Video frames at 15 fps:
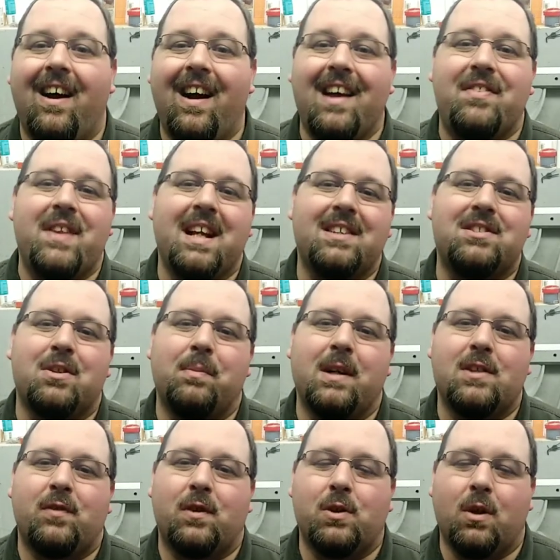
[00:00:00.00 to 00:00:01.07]
Alright, thanks so
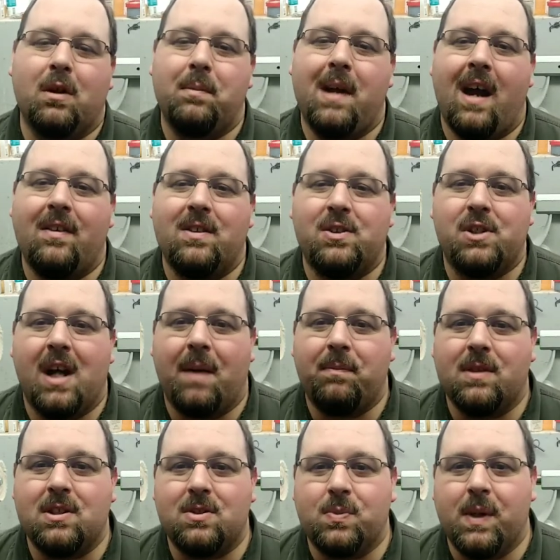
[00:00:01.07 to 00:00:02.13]
much for joining me out in the
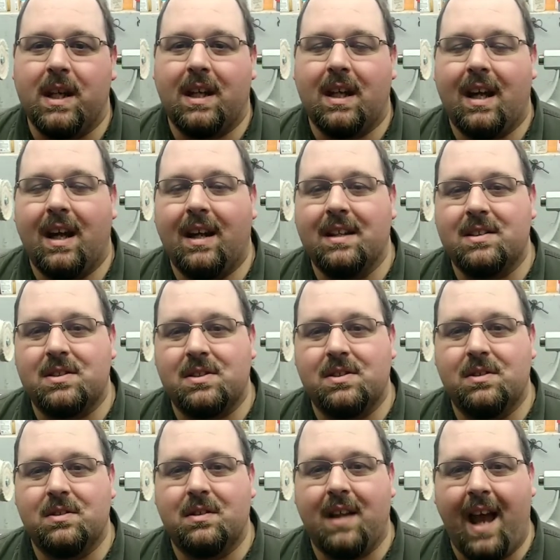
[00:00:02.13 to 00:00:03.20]
shop this week. Uh,
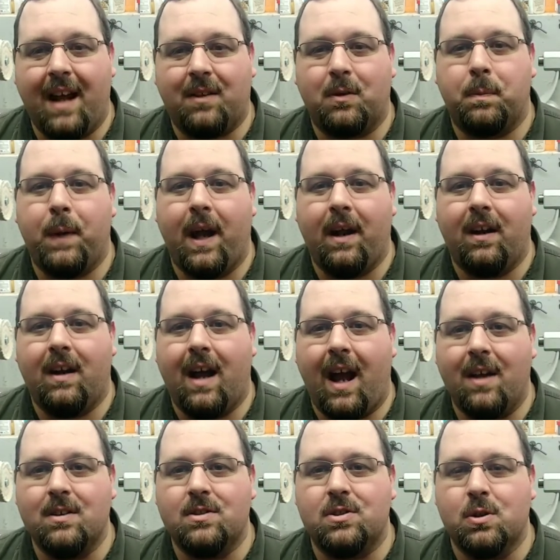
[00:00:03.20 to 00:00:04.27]
Tactical Painter
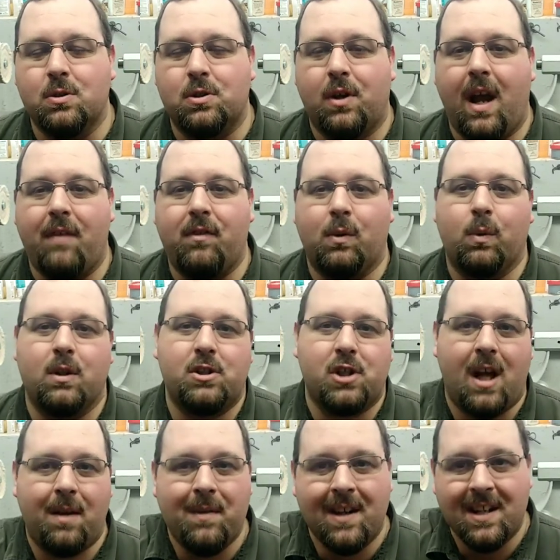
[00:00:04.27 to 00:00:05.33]
out in the Soots Crafting
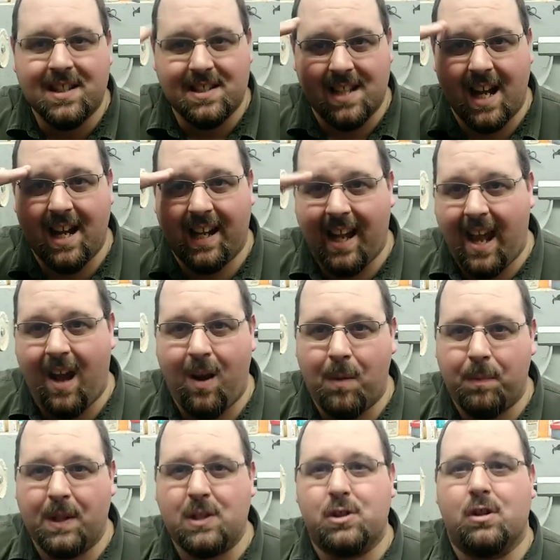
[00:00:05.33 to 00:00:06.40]
Woodshop signing
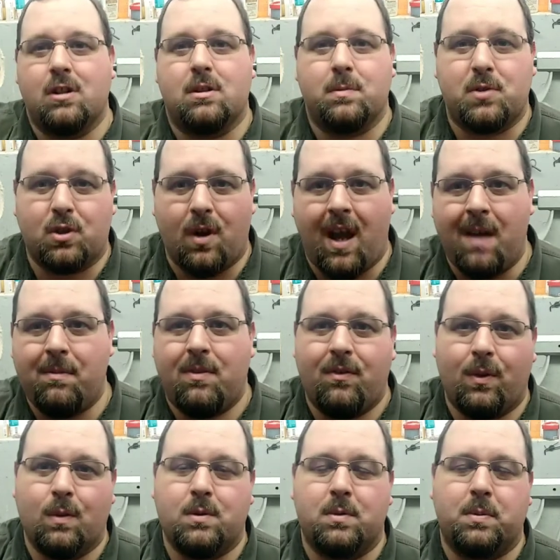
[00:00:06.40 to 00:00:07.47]
out. Be sure to
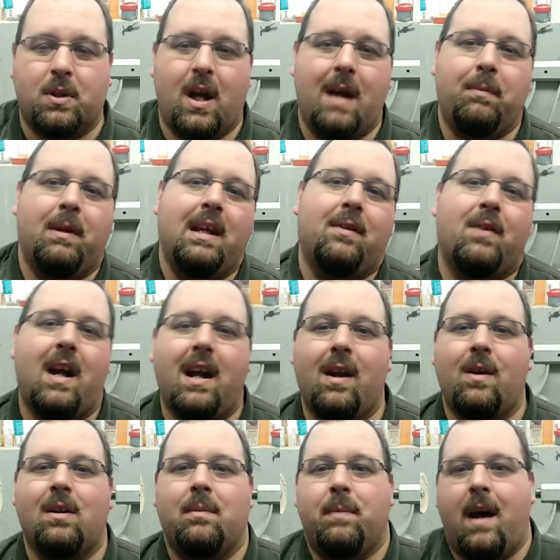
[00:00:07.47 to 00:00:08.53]
subscribe. Throw a subscribe link right
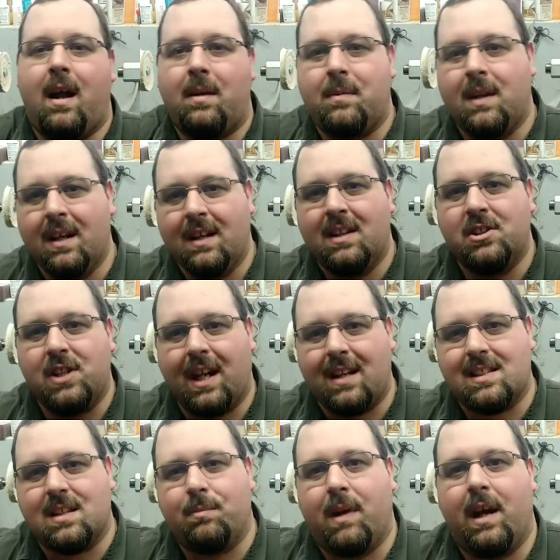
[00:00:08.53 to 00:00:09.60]
here on the bottom. Check
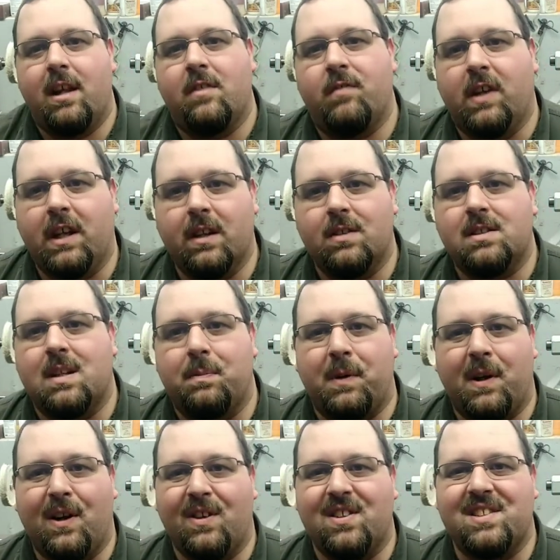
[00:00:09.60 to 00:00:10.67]
out some of my other videos
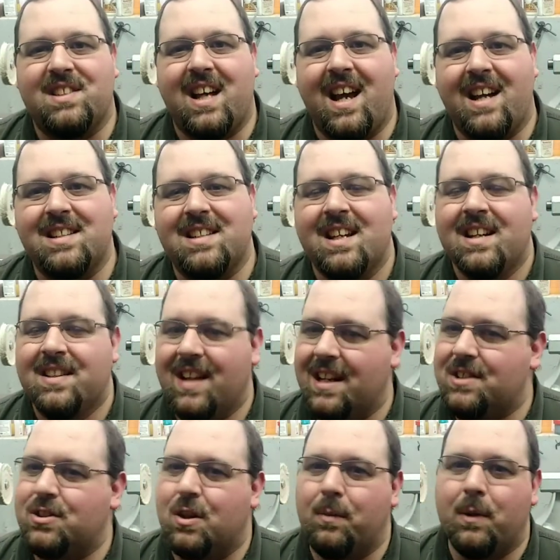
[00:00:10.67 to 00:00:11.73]
up here on the sides.
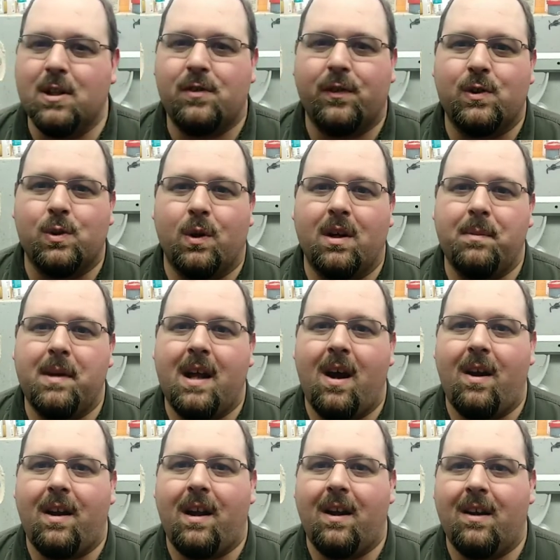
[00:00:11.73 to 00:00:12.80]
Thanks so much for joining me
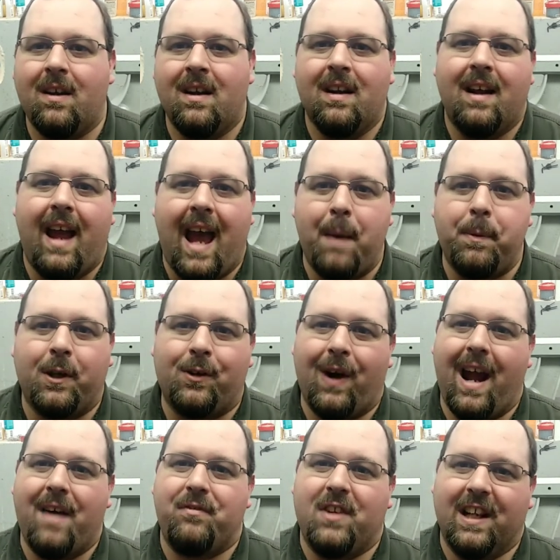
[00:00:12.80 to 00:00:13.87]
out here. Happy
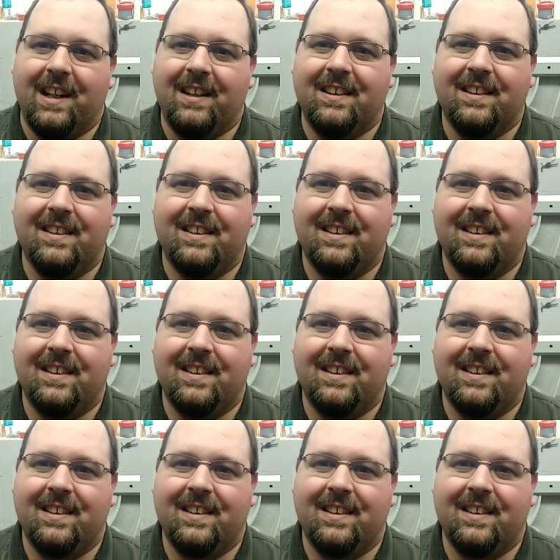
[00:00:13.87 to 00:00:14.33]
crafting.